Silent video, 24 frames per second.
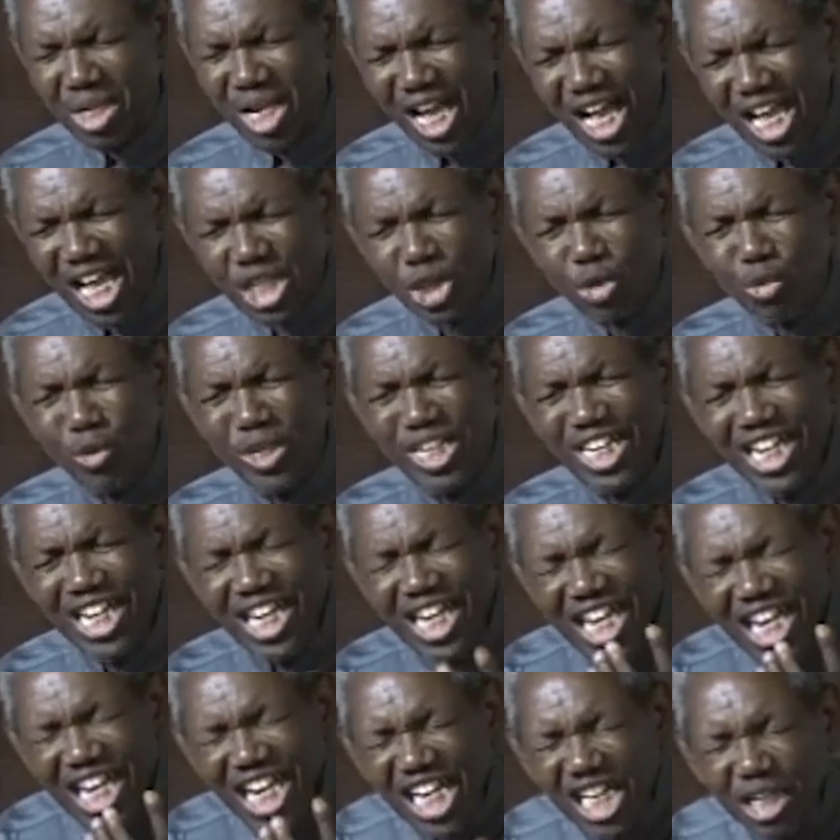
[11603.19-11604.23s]
as we
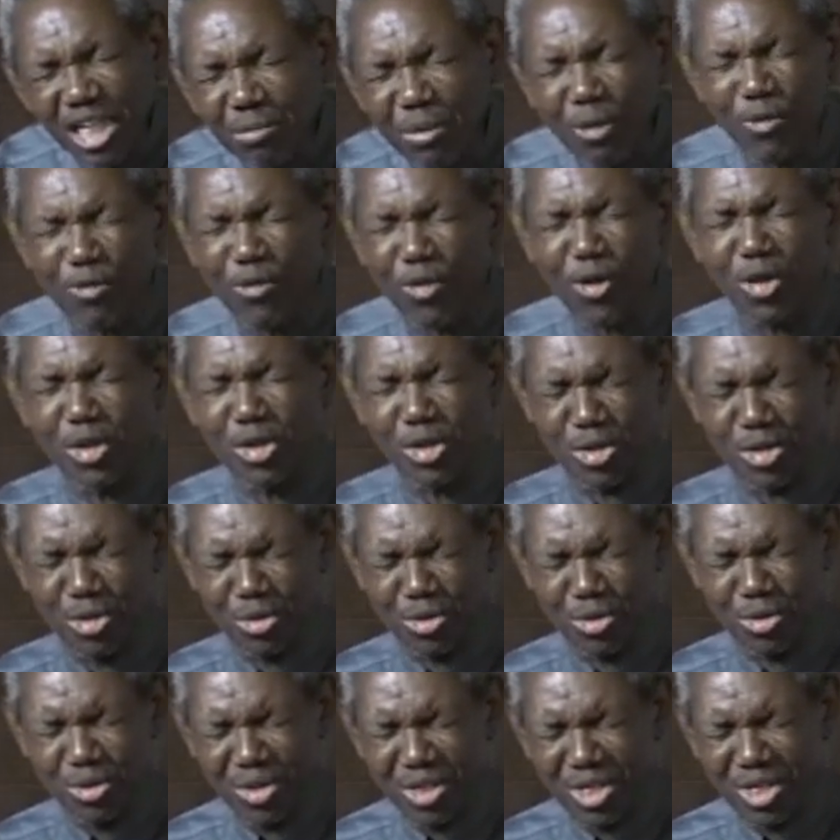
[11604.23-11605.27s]
kneel before you,
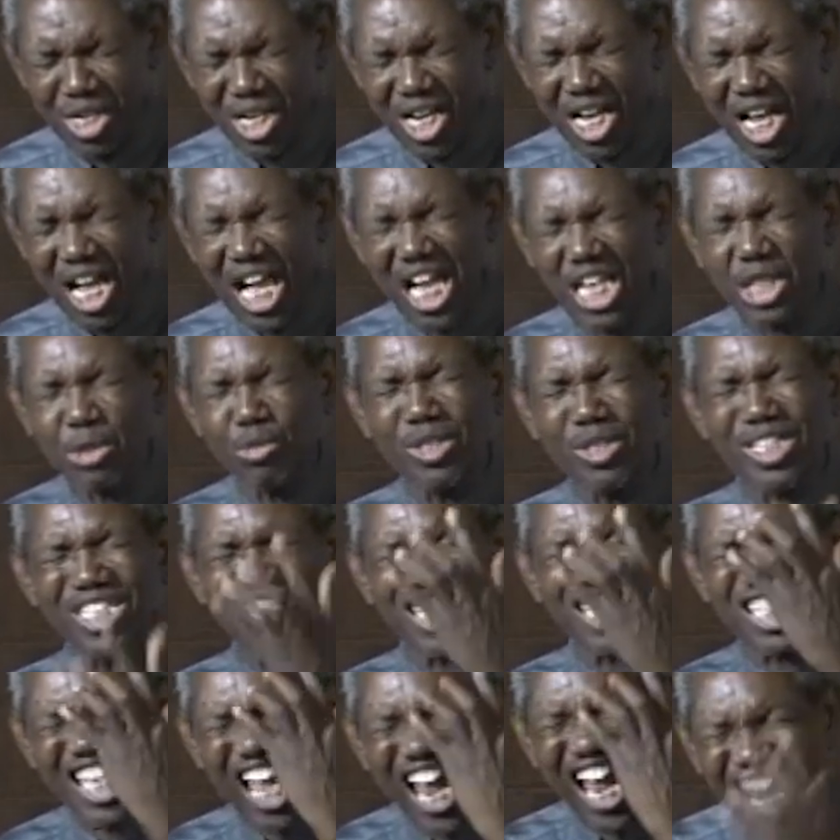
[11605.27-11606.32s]
as we
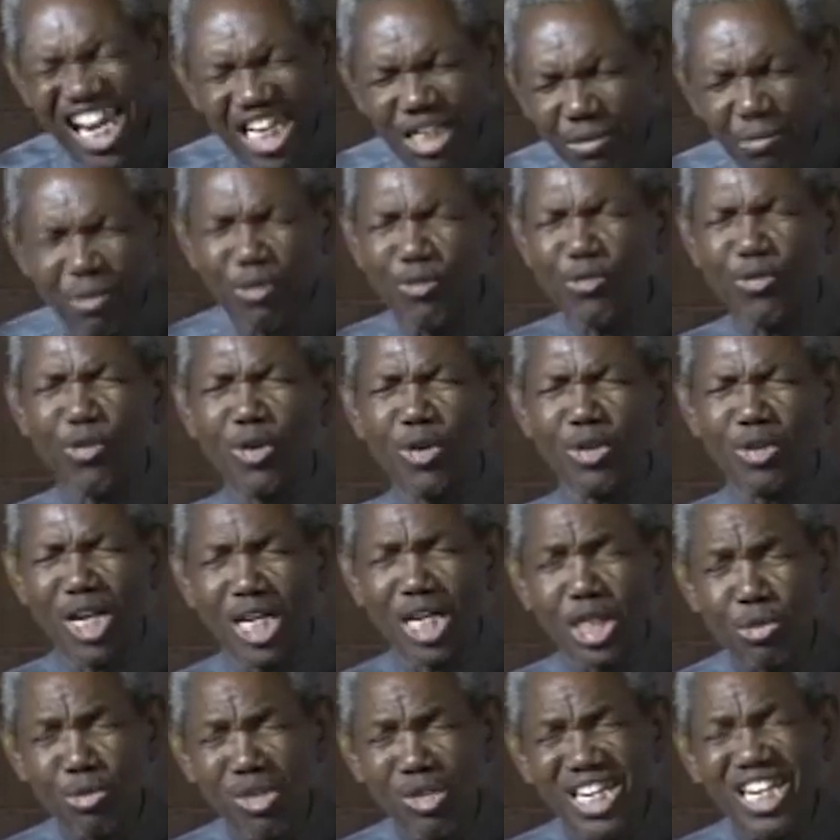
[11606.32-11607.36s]
stand before you,
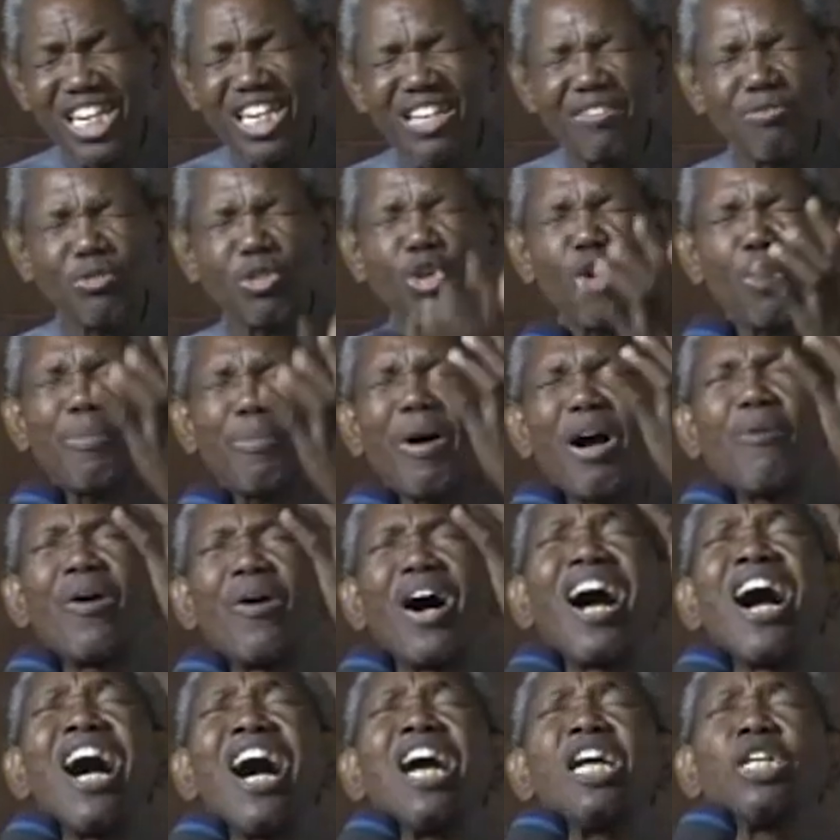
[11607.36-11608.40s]
as we lift up
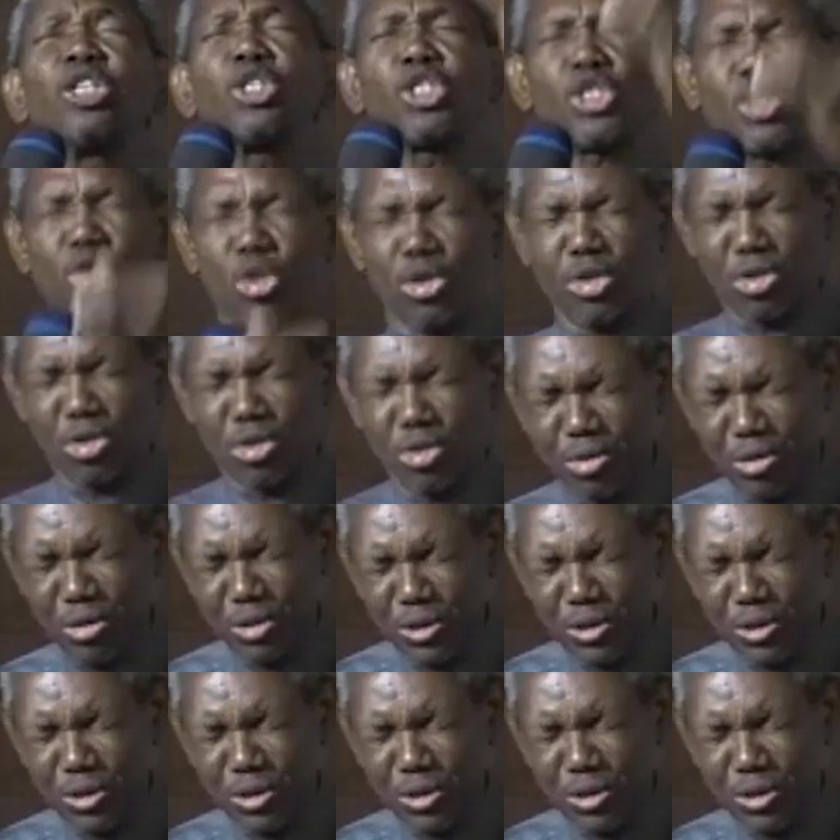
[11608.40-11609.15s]
our hands to you,